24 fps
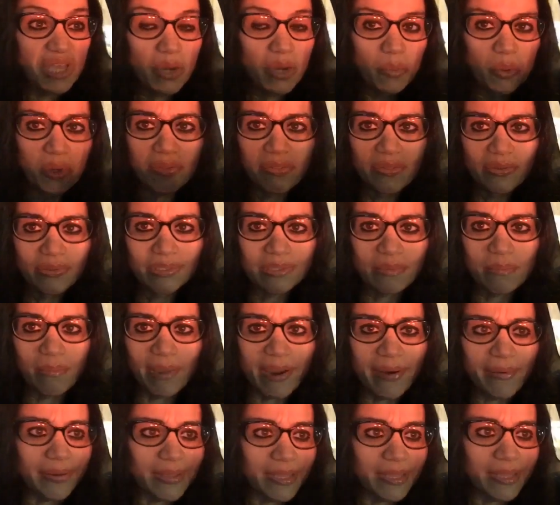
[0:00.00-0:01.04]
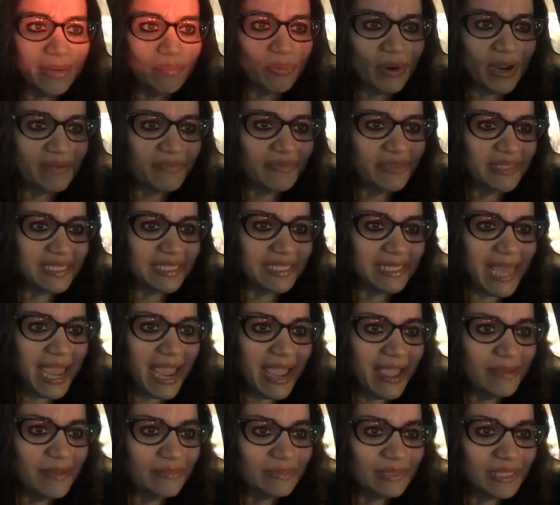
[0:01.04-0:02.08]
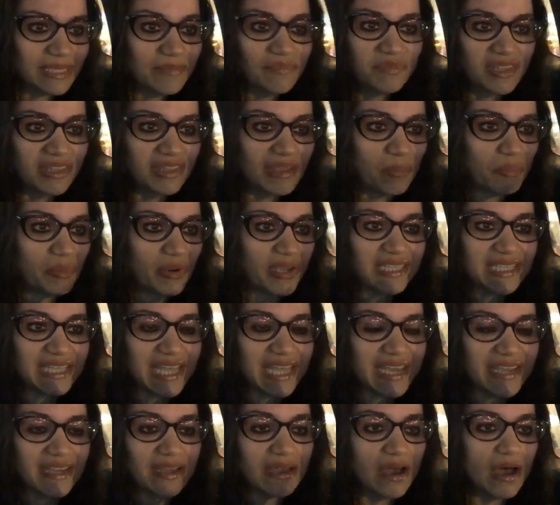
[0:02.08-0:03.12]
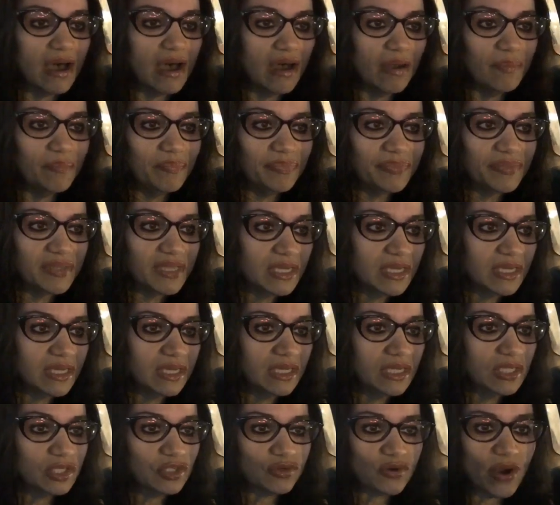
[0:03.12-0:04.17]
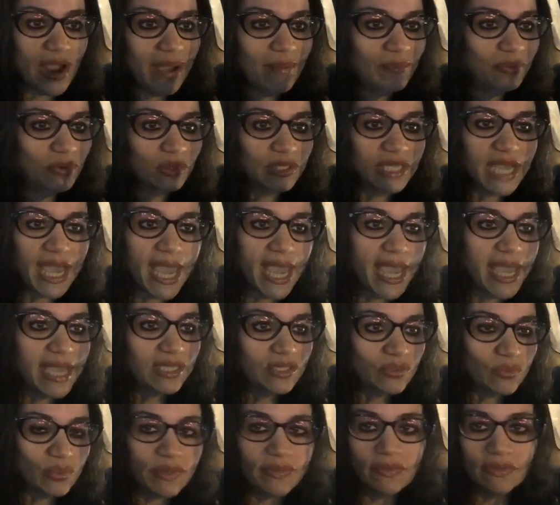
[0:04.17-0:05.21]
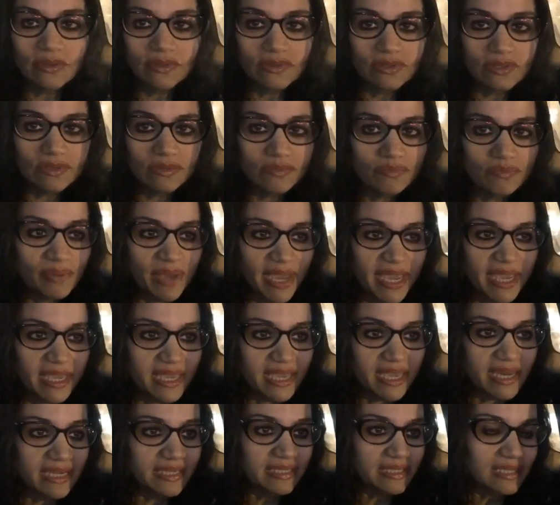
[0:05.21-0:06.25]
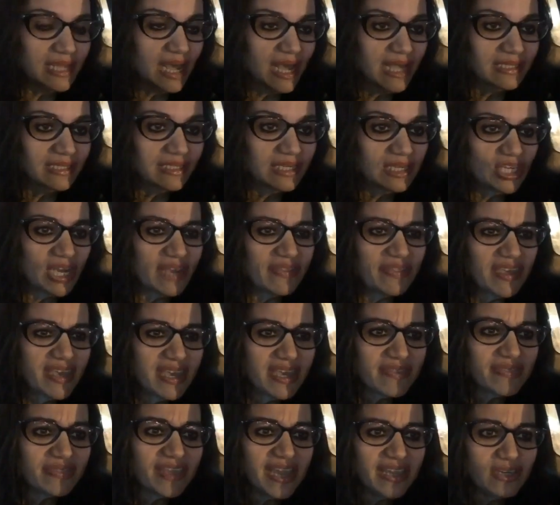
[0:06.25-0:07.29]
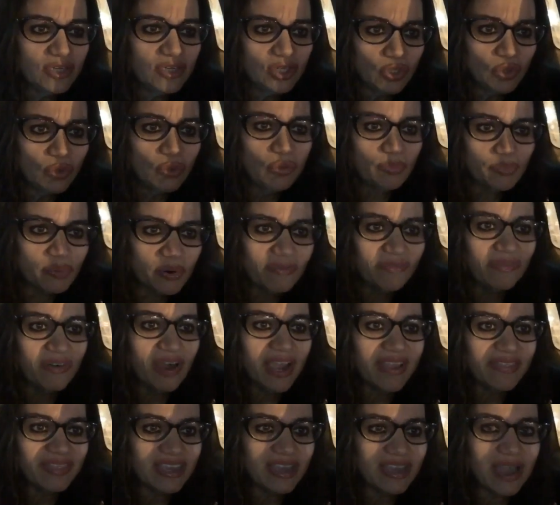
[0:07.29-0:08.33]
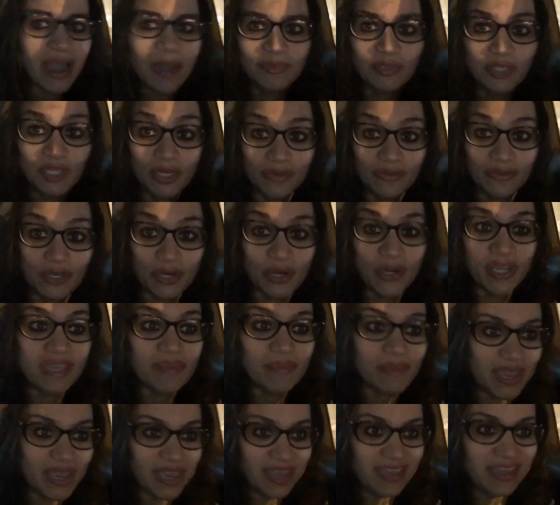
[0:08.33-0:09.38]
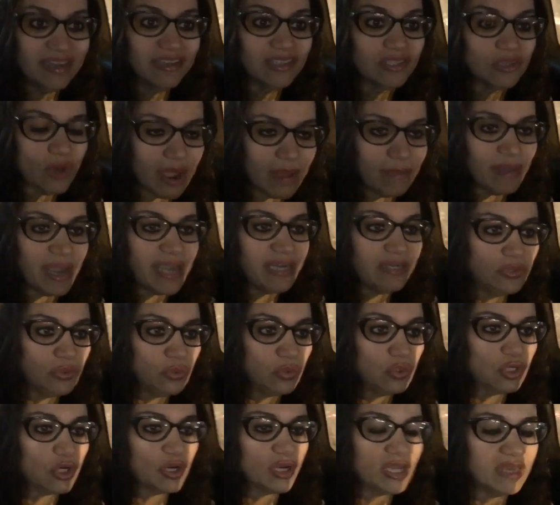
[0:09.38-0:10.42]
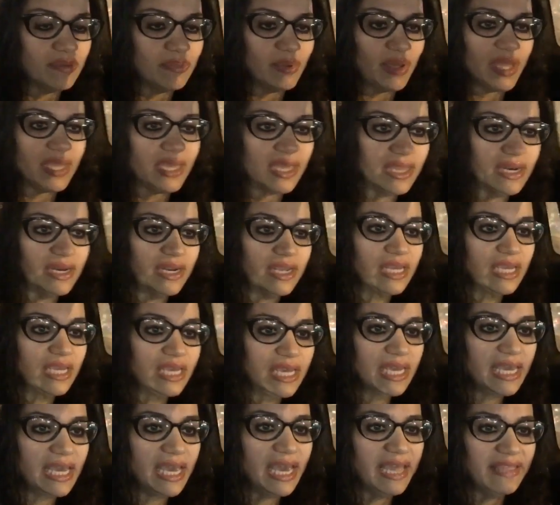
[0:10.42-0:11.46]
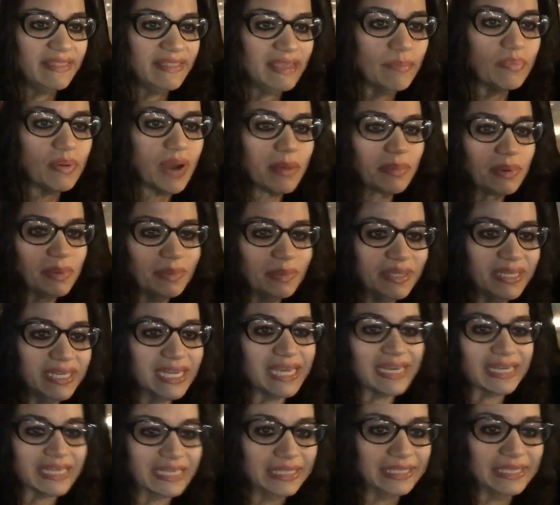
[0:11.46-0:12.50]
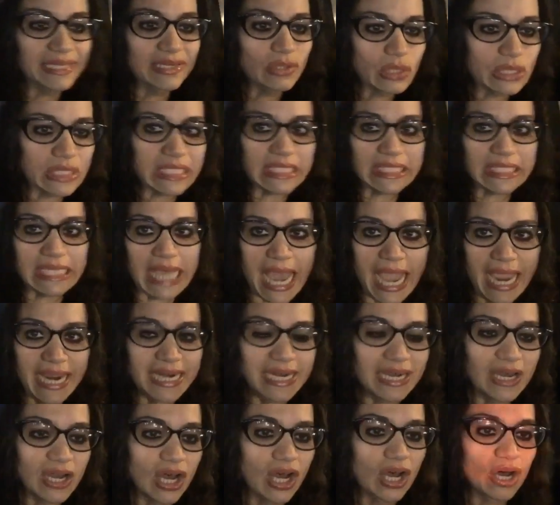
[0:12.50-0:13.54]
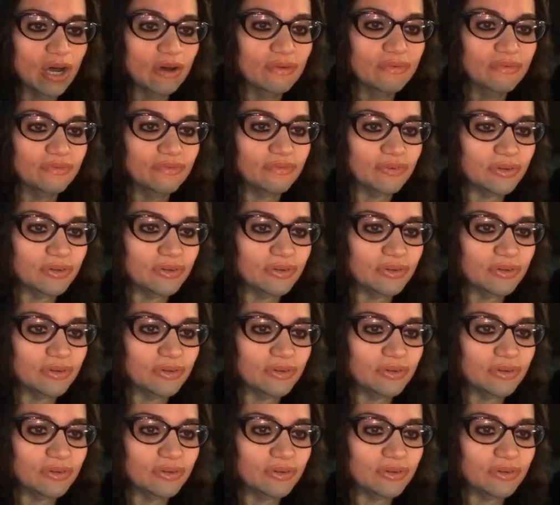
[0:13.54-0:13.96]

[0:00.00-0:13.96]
one of those American breakfast slams, something that brings like scrambled eggs with bacon and sausage. I think they do provide the option of turkey bacon, so I might do turkey bacon, and then probably like a little side of